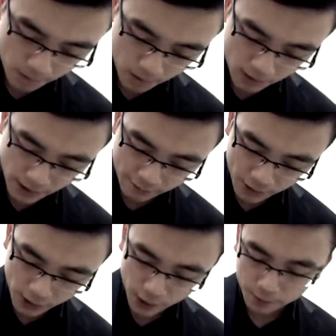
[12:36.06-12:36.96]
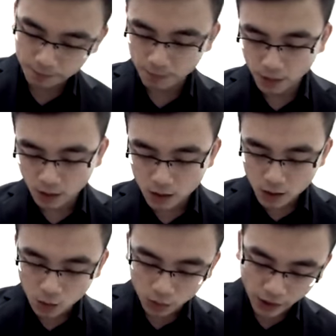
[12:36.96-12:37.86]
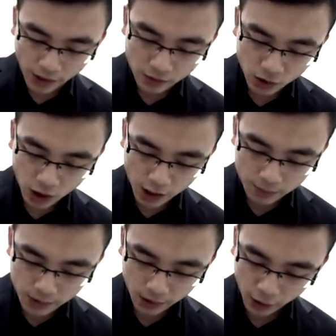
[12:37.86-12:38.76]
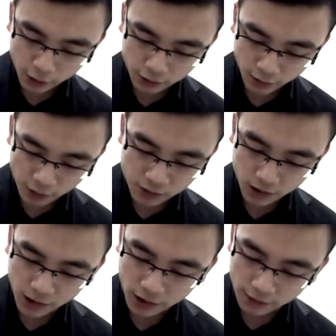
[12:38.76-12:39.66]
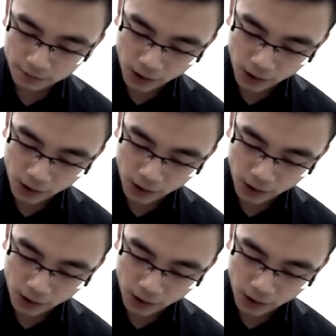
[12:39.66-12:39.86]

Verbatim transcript: seven nine. We then times the cash flows together.